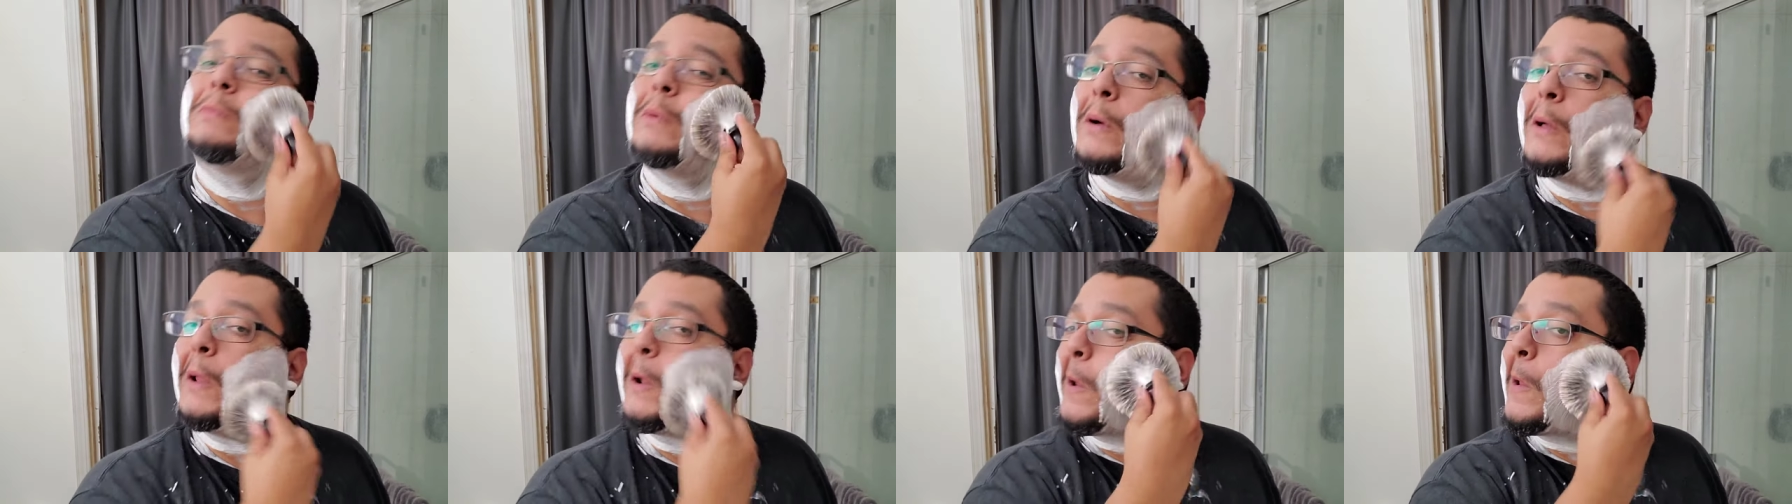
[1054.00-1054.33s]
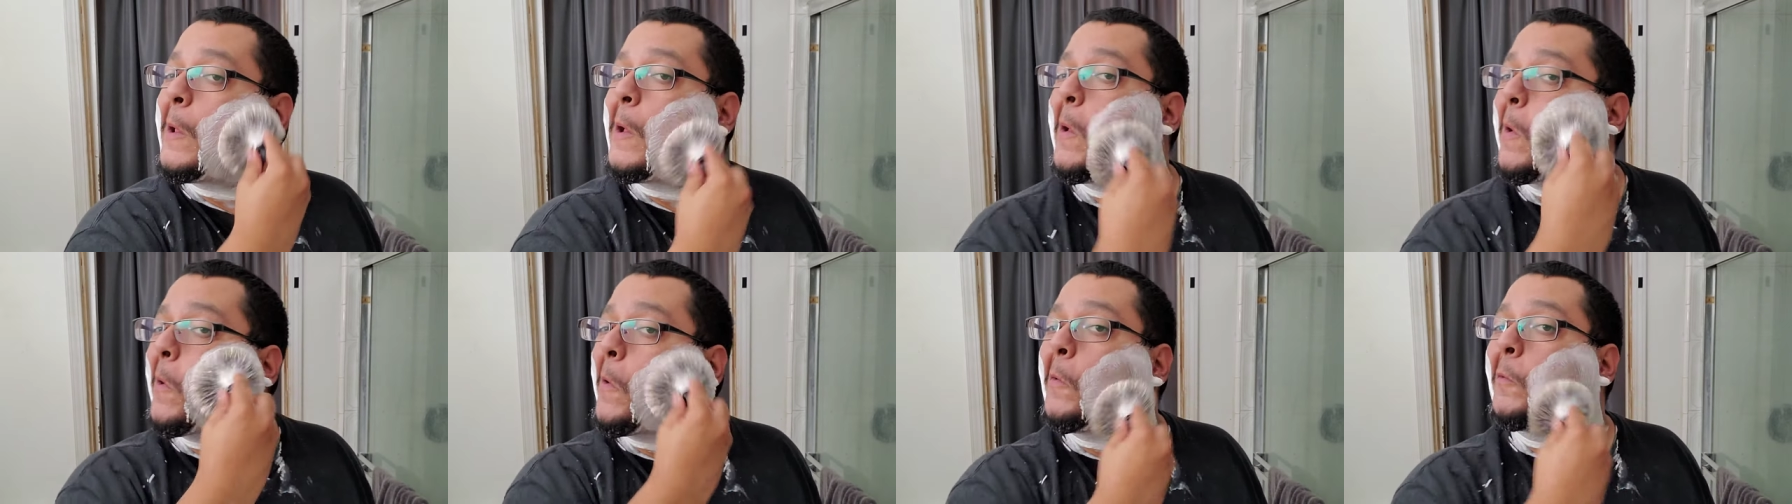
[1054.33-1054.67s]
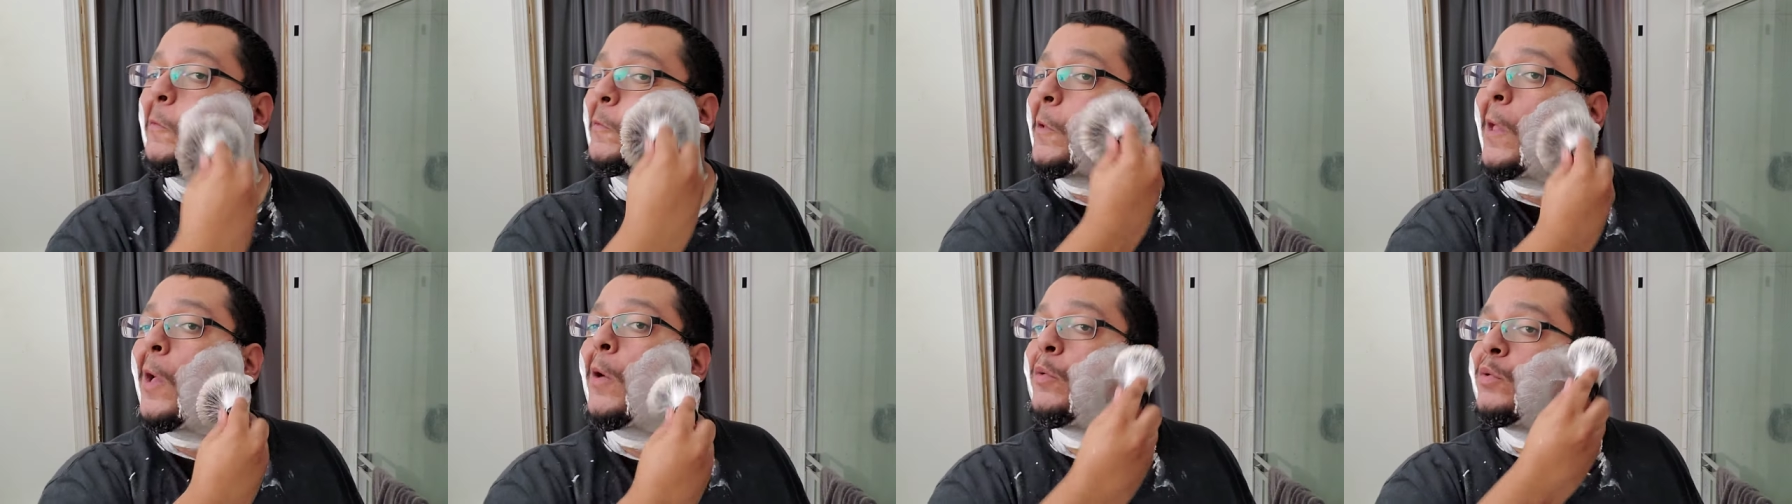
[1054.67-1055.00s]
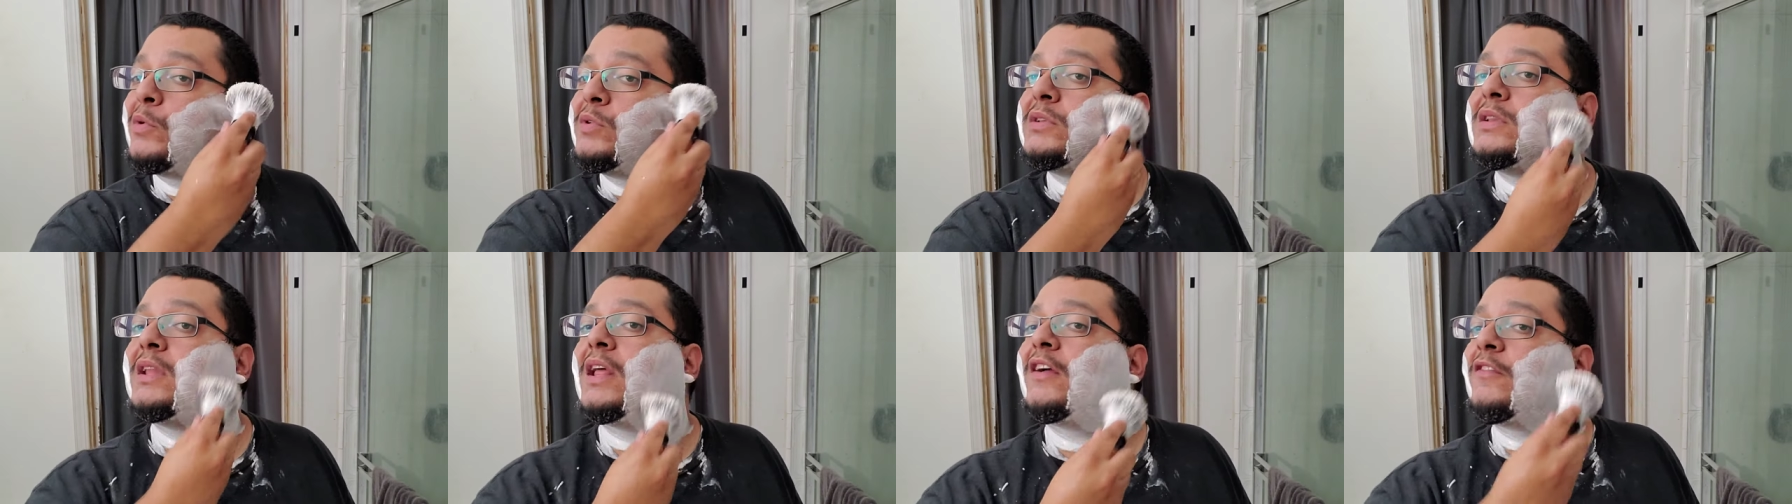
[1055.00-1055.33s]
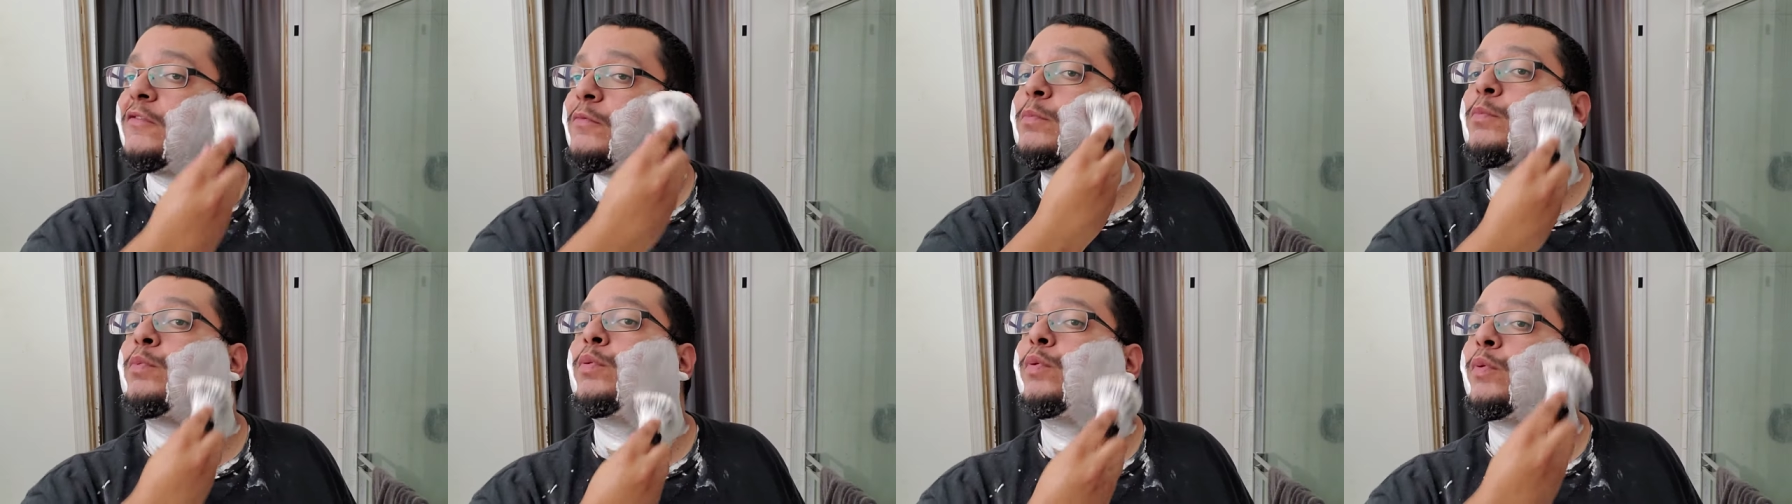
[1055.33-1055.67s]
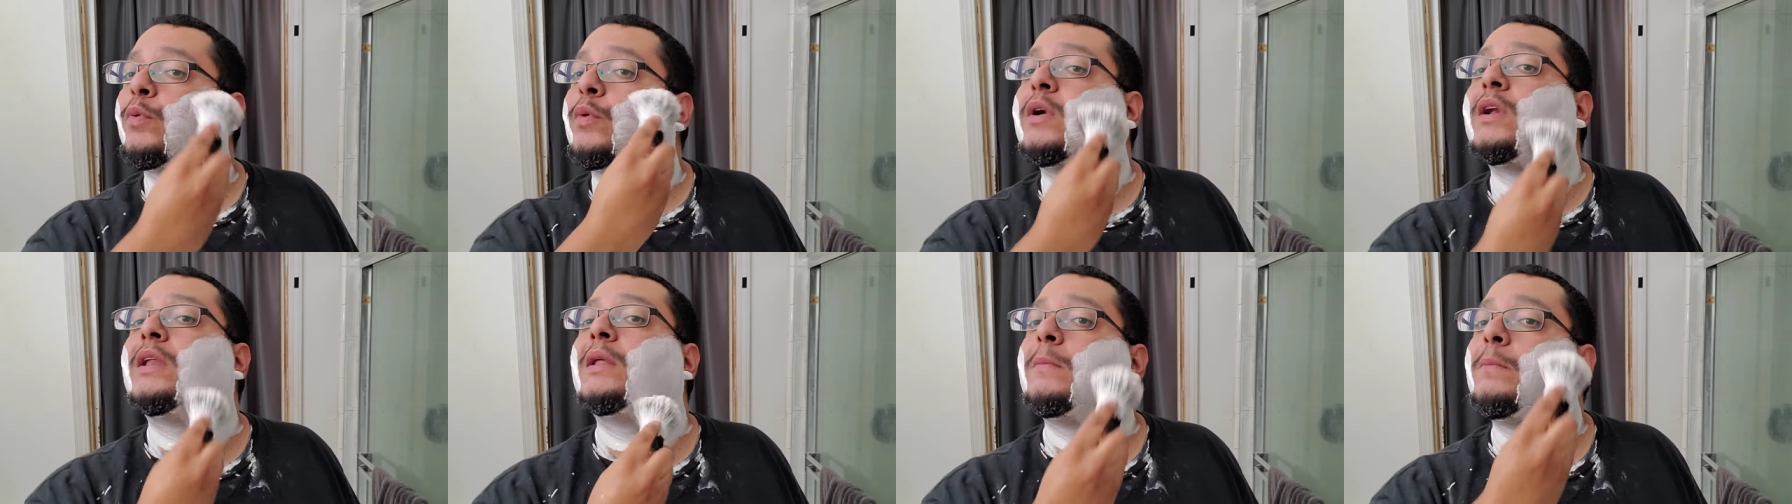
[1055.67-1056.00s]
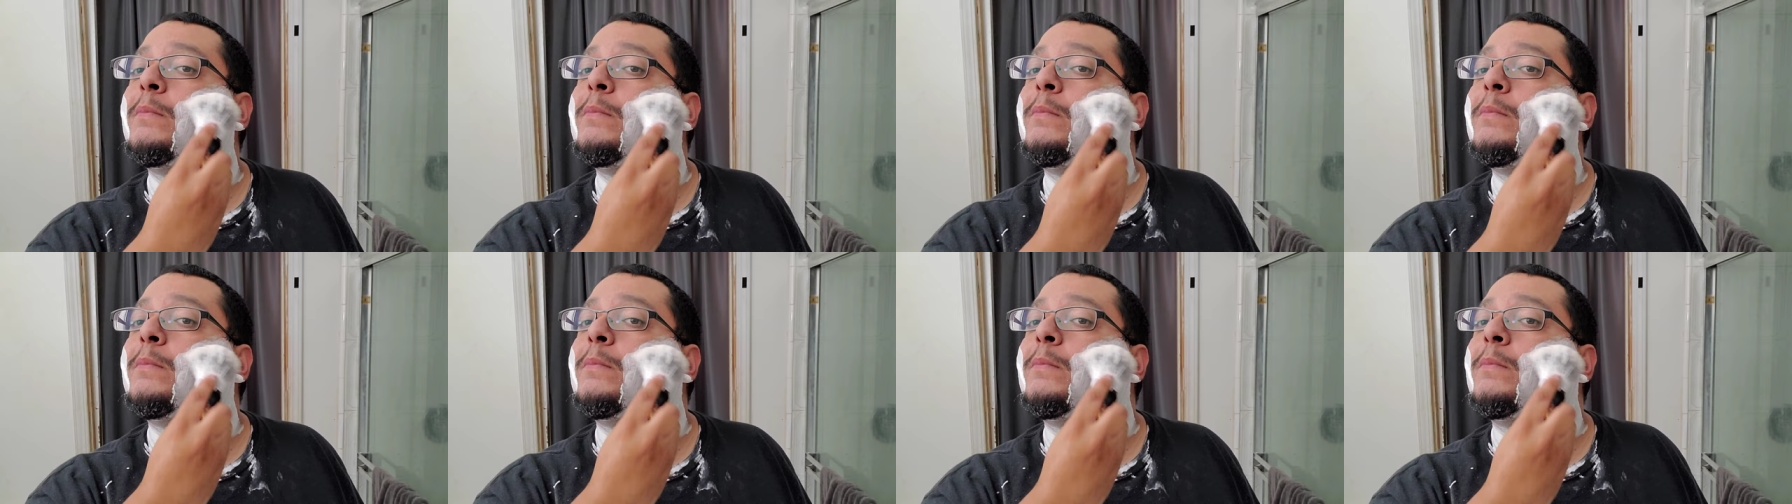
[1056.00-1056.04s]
but I was, I was left pretty